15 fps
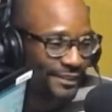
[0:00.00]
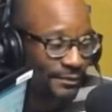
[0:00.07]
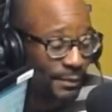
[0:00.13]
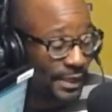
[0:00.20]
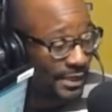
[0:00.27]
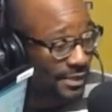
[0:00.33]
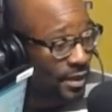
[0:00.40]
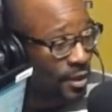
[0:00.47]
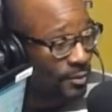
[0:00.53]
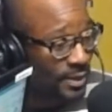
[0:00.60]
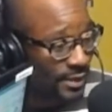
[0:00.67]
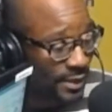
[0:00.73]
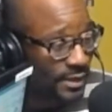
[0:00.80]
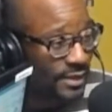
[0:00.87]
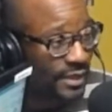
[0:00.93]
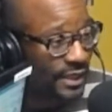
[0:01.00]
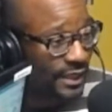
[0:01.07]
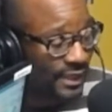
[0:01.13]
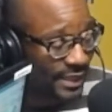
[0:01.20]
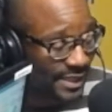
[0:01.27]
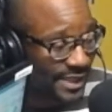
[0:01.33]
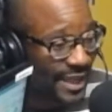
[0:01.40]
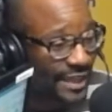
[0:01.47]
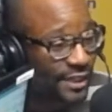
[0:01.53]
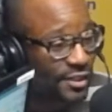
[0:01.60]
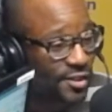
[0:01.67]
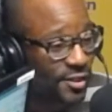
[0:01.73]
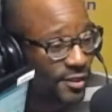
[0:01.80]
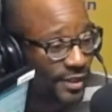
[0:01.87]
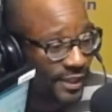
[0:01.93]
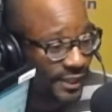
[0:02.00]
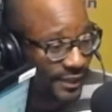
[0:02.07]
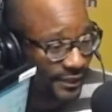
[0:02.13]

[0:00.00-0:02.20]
But it's an exciting journey.